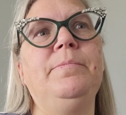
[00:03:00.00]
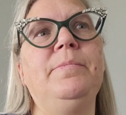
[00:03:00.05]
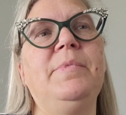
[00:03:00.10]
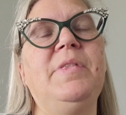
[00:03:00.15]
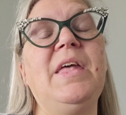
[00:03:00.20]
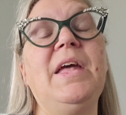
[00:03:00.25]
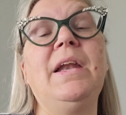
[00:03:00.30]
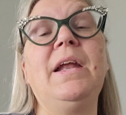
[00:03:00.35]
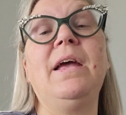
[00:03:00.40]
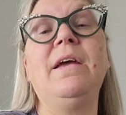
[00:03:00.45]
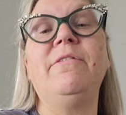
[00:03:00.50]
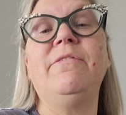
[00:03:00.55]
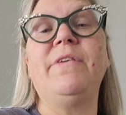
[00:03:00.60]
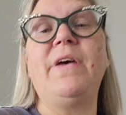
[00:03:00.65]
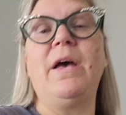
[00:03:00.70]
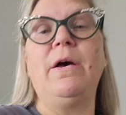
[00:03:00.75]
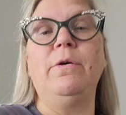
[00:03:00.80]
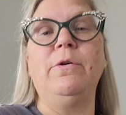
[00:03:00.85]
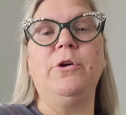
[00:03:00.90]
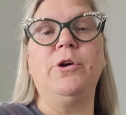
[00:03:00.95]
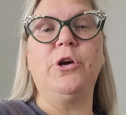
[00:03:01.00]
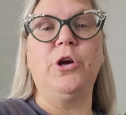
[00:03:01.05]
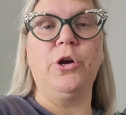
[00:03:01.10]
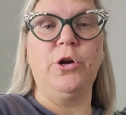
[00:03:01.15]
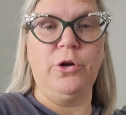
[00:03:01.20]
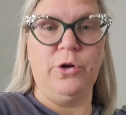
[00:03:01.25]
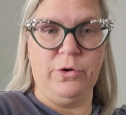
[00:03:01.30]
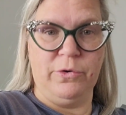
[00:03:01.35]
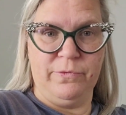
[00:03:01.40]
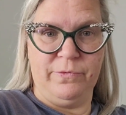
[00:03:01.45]
then I found
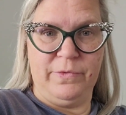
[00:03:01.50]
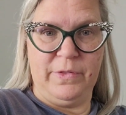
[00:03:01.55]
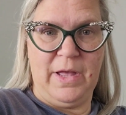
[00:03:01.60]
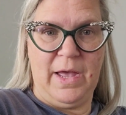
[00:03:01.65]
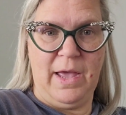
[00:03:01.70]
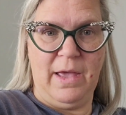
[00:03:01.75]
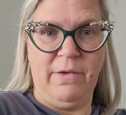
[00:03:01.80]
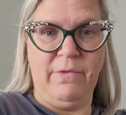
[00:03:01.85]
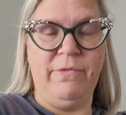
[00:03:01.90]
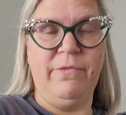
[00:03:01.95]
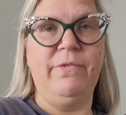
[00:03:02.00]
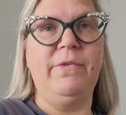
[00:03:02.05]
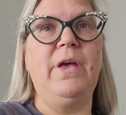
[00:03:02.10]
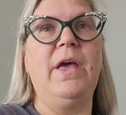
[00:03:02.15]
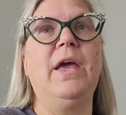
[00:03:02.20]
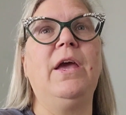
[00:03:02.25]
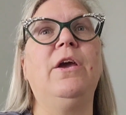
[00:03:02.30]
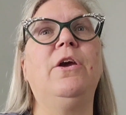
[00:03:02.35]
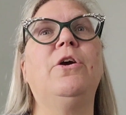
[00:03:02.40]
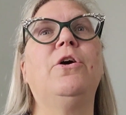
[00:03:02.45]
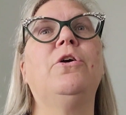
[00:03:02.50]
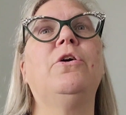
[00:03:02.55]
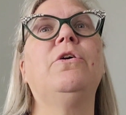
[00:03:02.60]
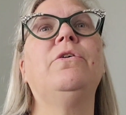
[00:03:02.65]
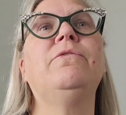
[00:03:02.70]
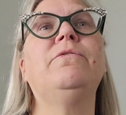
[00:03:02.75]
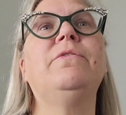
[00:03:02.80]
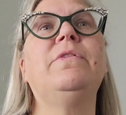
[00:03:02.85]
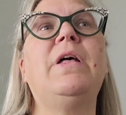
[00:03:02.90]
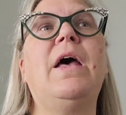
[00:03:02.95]
Curve Life. And
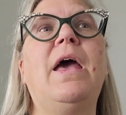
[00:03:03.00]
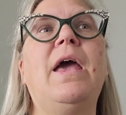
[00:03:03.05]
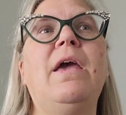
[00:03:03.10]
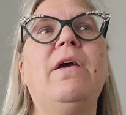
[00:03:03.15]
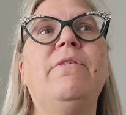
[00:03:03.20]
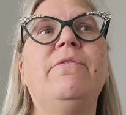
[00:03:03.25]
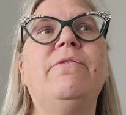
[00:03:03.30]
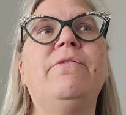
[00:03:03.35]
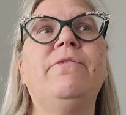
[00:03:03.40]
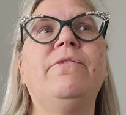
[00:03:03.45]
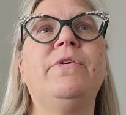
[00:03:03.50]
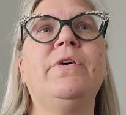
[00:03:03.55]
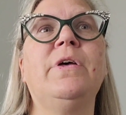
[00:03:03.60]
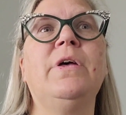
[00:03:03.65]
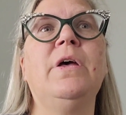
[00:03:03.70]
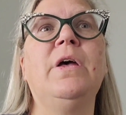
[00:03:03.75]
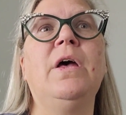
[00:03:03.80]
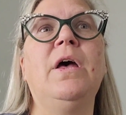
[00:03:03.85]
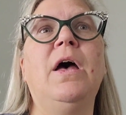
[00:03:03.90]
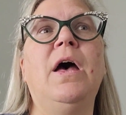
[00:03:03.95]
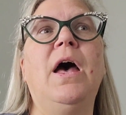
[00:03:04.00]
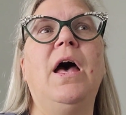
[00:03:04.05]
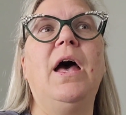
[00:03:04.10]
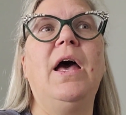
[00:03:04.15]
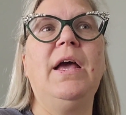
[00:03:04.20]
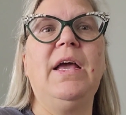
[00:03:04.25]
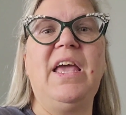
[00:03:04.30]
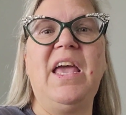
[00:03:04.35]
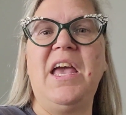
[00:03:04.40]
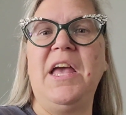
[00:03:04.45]
Curve Life,
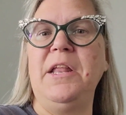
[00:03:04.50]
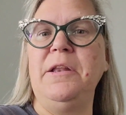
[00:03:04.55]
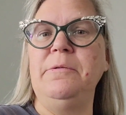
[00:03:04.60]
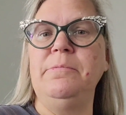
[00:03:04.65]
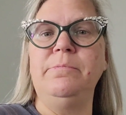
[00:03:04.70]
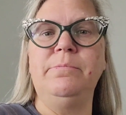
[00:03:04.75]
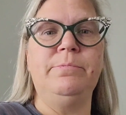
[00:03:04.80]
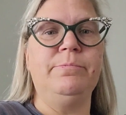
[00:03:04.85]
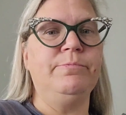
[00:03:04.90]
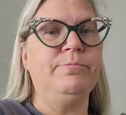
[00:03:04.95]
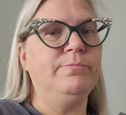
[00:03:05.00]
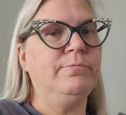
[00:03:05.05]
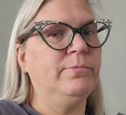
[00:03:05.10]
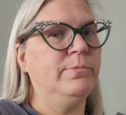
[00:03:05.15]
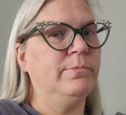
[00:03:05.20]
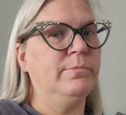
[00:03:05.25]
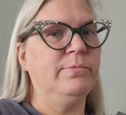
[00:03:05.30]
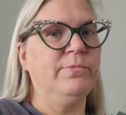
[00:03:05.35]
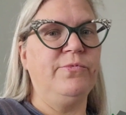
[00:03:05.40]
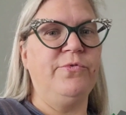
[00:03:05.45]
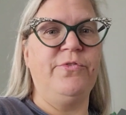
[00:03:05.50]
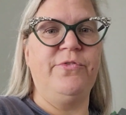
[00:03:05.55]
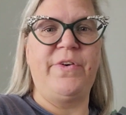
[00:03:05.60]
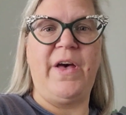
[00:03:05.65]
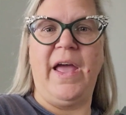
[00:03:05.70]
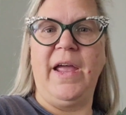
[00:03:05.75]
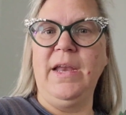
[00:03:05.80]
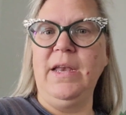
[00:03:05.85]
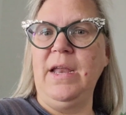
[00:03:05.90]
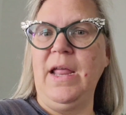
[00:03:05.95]
again,
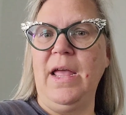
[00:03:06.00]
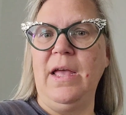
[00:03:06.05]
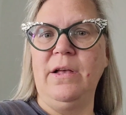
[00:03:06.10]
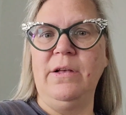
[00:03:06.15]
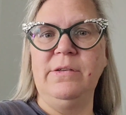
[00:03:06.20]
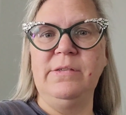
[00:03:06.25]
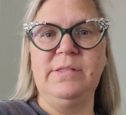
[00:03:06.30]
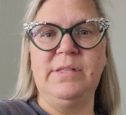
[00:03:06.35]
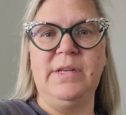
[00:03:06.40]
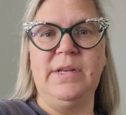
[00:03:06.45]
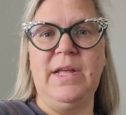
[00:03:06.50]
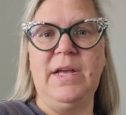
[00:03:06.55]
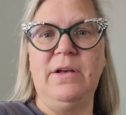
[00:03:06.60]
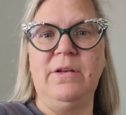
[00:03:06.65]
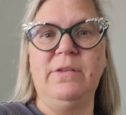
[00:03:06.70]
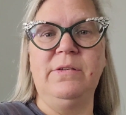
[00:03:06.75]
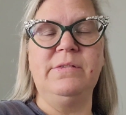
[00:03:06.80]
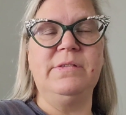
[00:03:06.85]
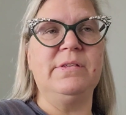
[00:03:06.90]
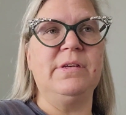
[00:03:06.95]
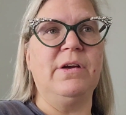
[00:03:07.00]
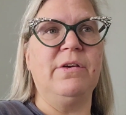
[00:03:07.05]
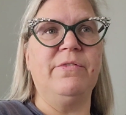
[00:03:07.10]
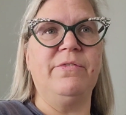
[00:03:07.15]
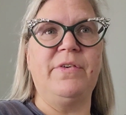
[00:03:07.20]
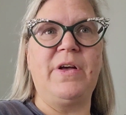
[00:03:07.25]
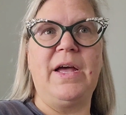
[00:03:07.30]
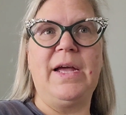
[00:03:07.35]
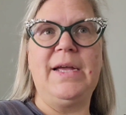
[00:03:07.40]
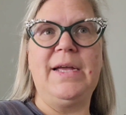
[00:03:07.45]
fine nails. The nails are
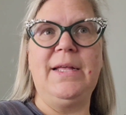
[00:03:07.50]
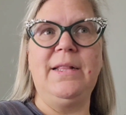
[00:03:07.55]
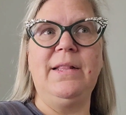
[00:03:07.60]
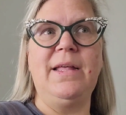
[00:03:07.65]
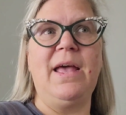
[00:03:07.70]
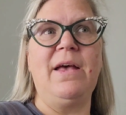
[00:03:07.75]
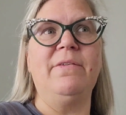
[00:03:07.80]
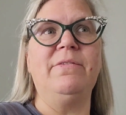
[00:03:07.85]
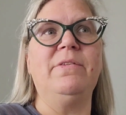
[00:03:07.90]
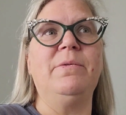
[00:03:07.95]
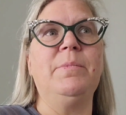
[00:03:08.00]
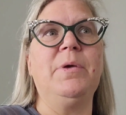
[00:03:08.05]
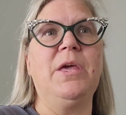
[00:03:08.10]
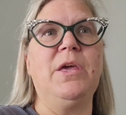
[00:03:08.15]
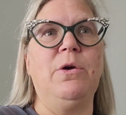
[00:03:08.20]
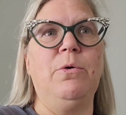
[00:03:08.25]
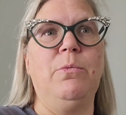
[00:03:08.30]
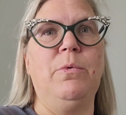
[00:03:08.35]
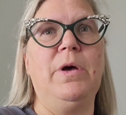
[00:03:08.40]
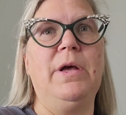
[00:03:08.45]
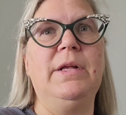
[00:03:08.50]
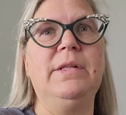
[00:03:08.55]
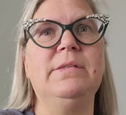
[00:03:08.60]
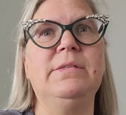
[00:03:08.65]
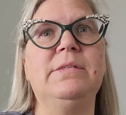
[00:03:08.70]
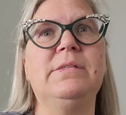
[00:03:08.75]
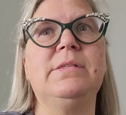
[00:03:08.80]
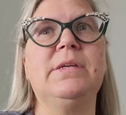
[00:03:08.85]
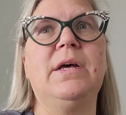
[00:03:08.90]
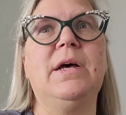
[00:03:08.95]
fine. They have some cute
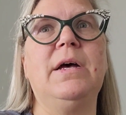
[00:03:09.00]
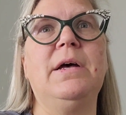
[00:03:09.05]
ones.